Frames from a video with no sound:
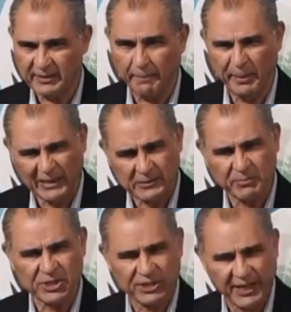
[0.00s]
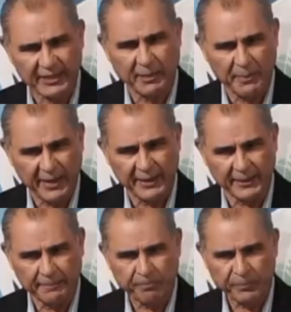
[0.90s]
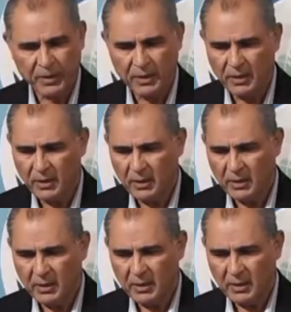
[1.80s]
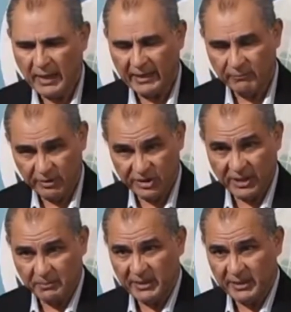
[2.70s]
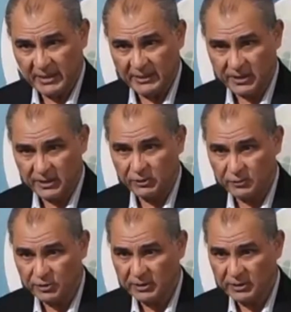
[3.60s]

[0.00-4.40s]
The biggest mistake they made, and with Germany continued,